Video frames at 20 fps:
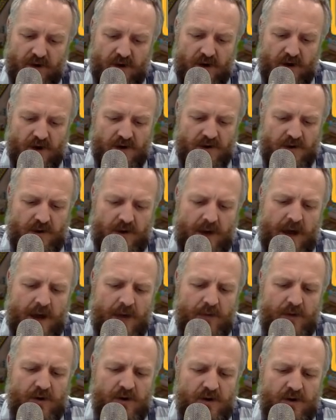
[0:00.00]
So
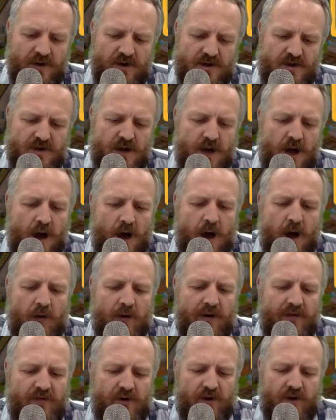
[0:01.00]
hammers,
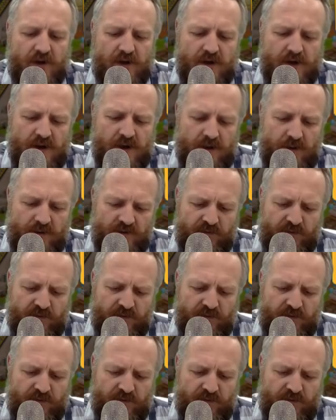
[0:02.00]
tar, I've got to keep.